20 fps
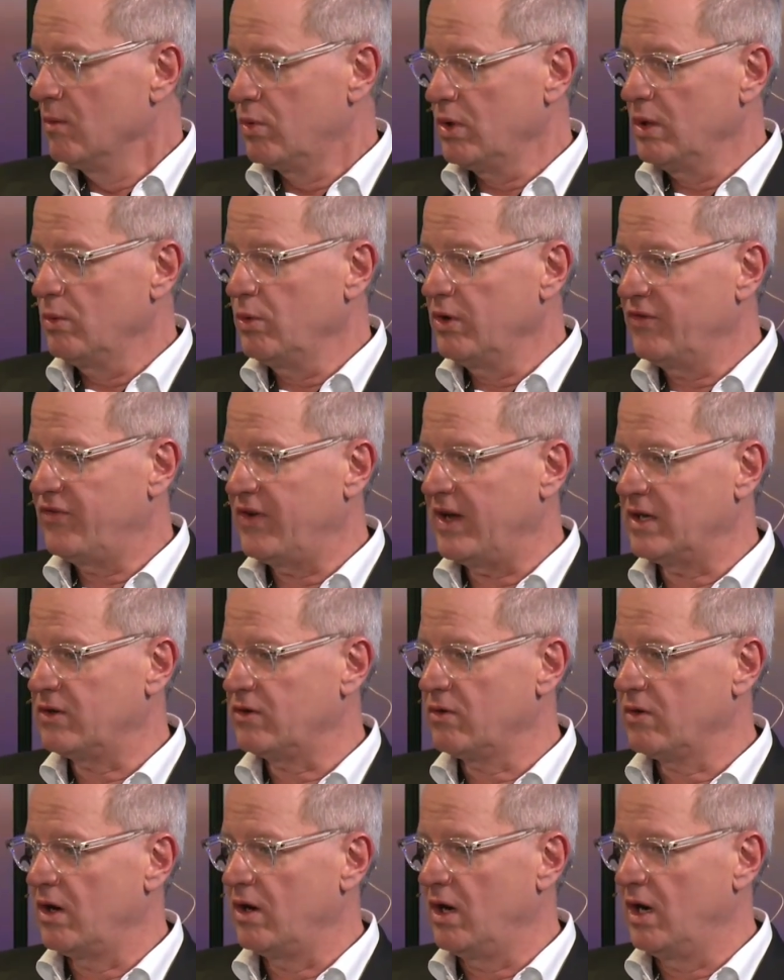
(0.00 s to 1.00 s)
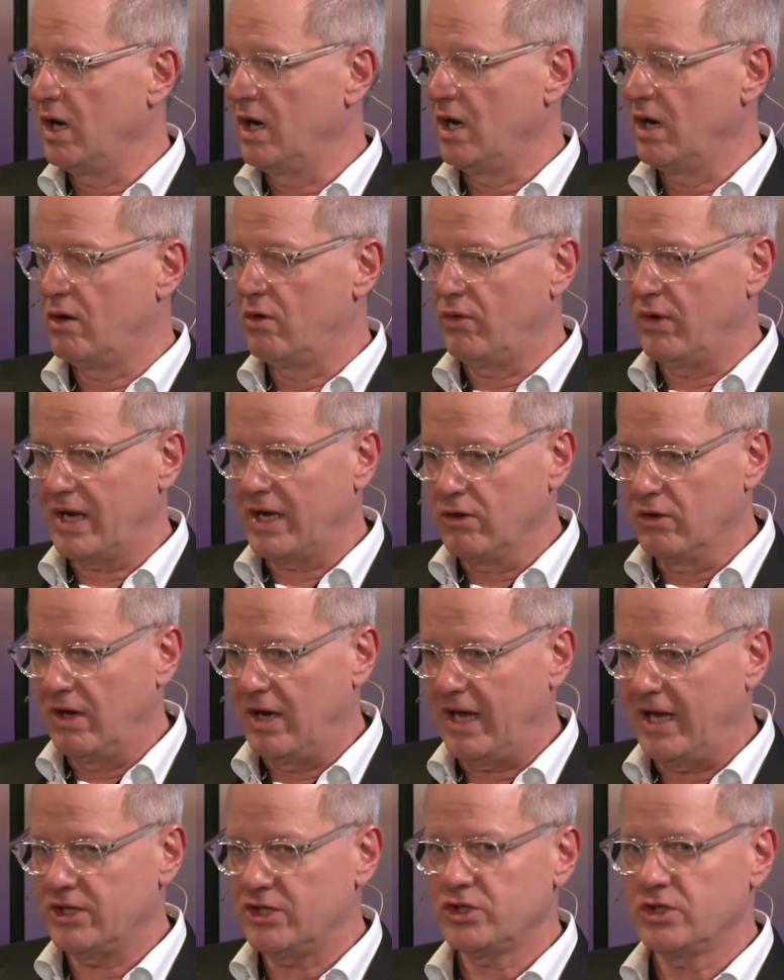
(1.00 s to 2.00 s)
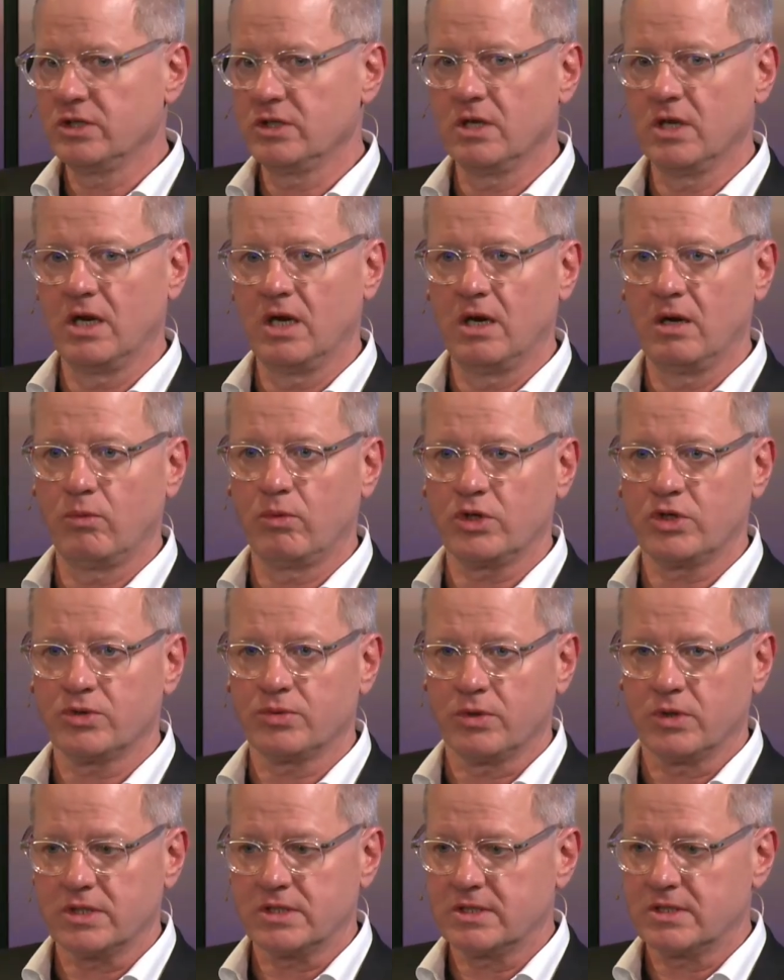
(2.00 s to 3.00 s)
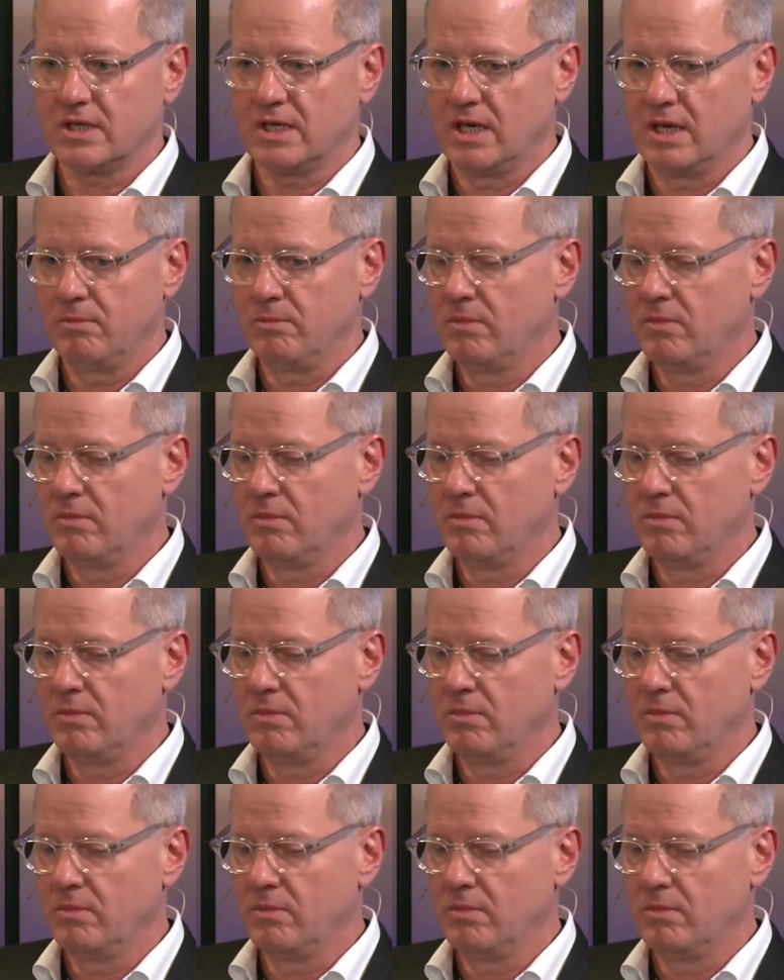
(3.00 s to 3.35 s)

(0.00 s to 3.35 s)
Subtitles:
We've had regulation which was